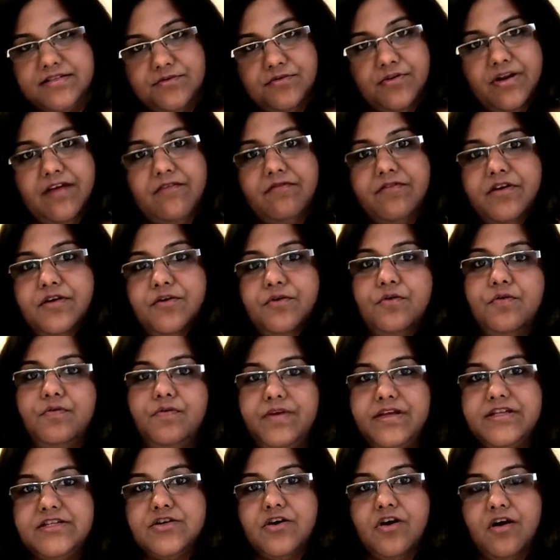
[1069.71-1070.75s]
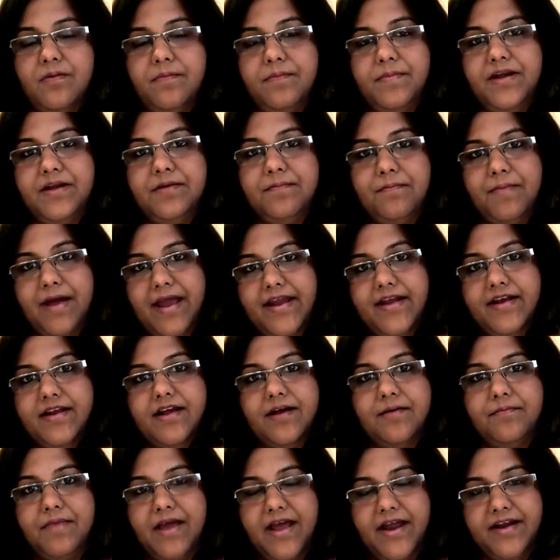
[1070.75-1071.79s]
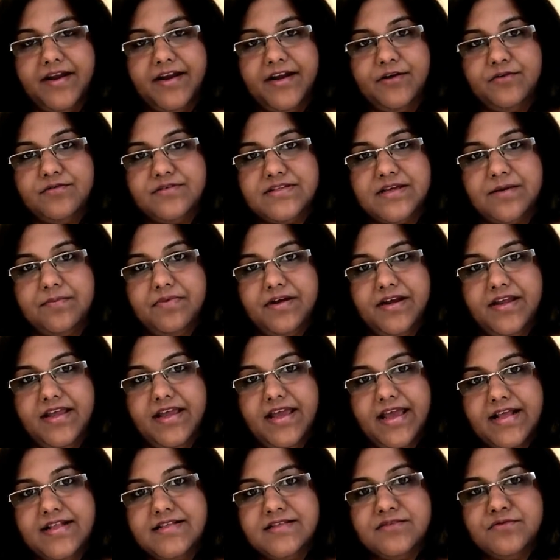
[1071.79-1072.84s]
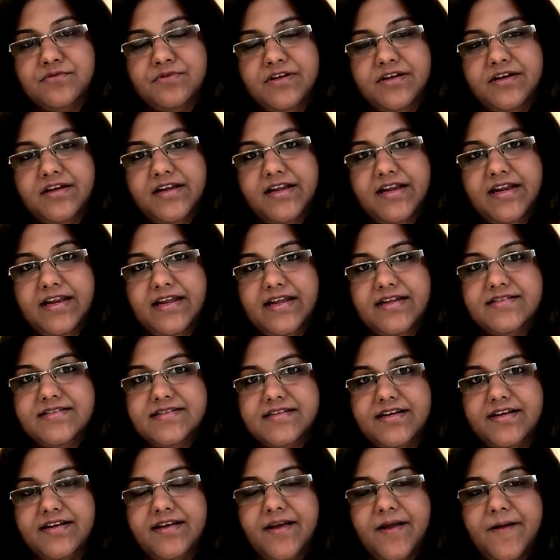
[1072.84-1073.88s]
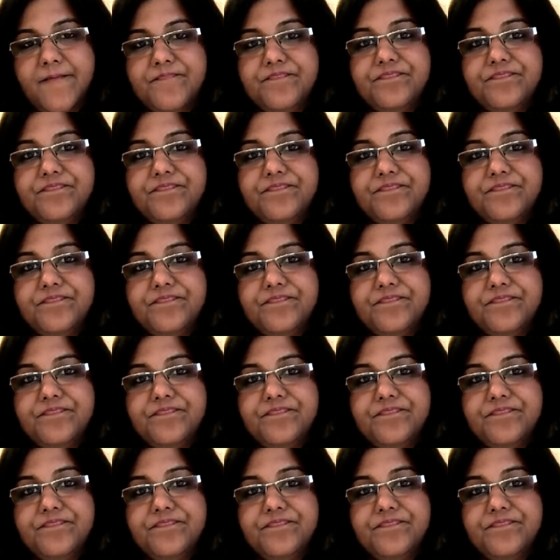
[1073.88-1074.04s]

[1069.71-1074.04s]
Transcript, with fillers: You never know which comment might come handy to somebody else who really needs it.